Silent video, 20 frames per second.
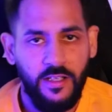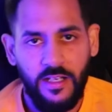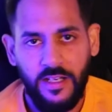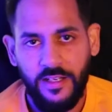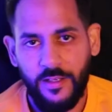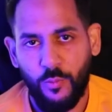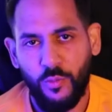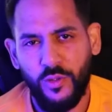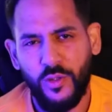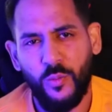
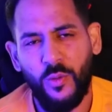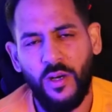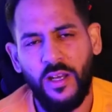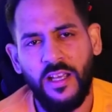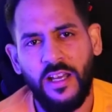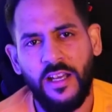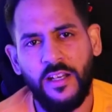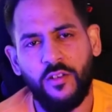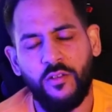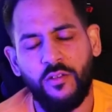And I wonder why
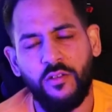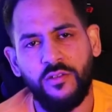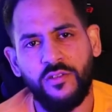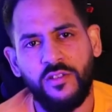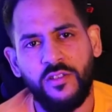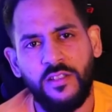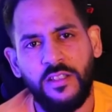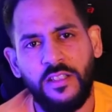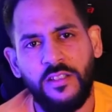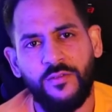I had Crohn's
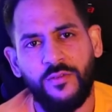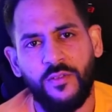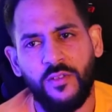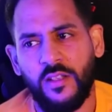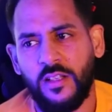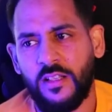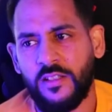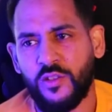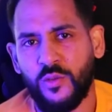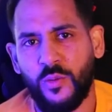disease for
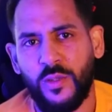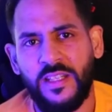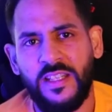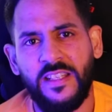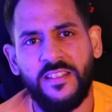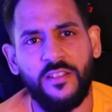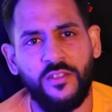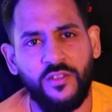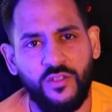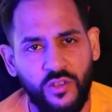the last 20
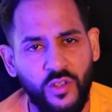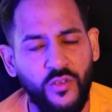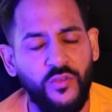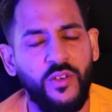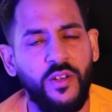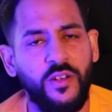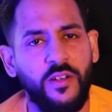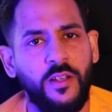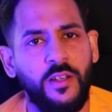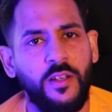years and
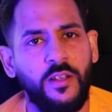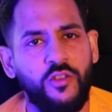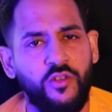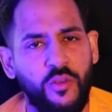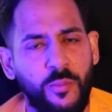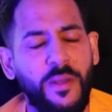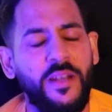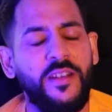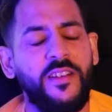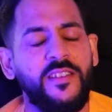suffered
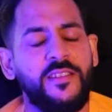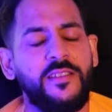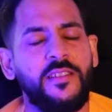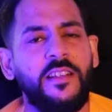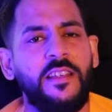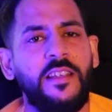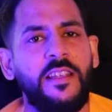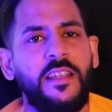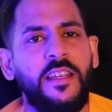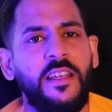
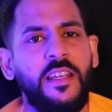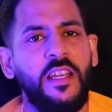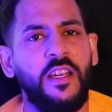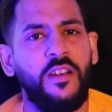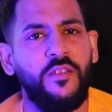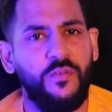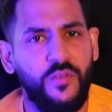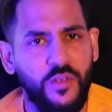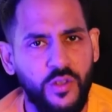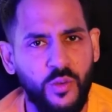tremendously
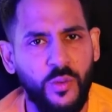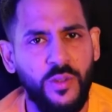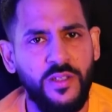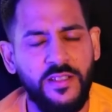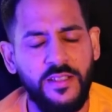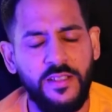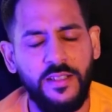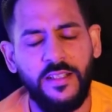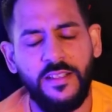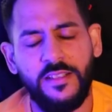for
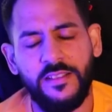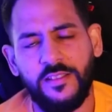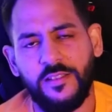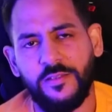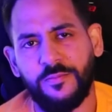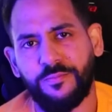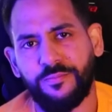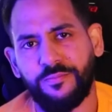20 years.